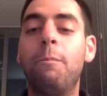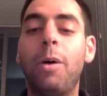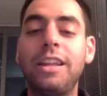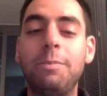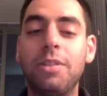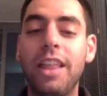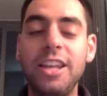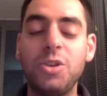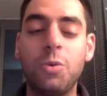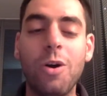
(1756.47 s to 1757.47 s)
But he
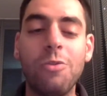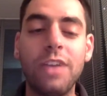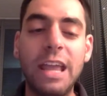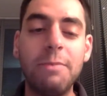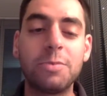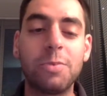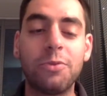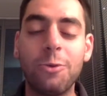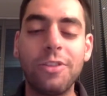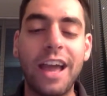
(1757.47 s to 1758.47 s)
played 12 games
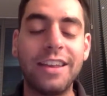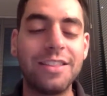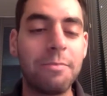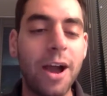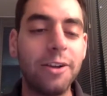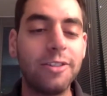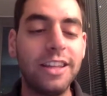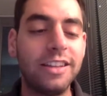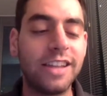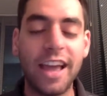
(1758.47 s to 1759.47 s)
before that in the minor
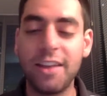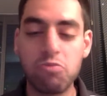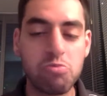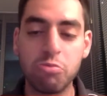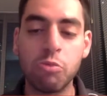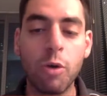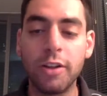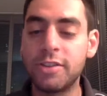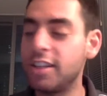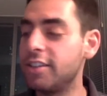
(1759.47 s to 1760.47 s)
leagues, had
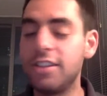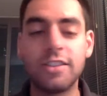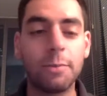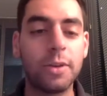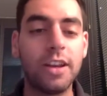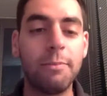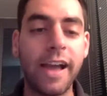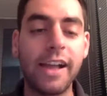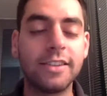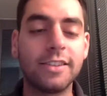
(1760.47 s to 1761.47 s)
60-something
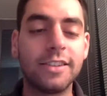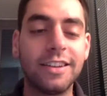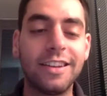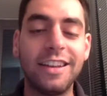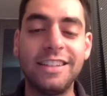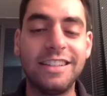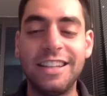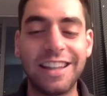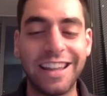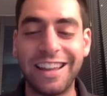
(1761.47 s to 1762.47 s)
at-bats?
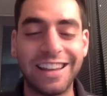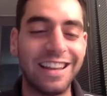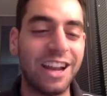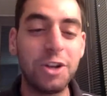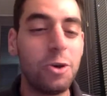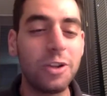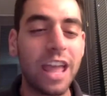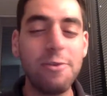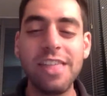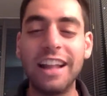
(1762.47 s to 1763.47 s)
Are you
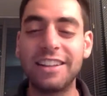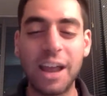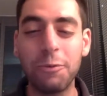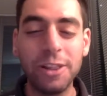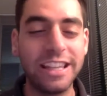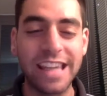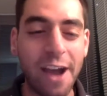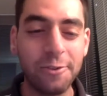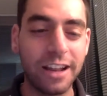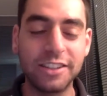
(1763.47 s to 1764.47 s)
okay with that? Does that really
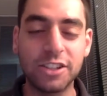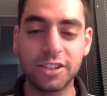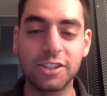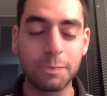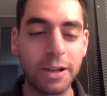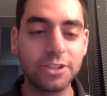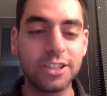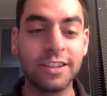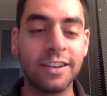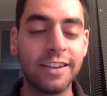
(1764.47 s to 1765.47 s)
count as a suspension?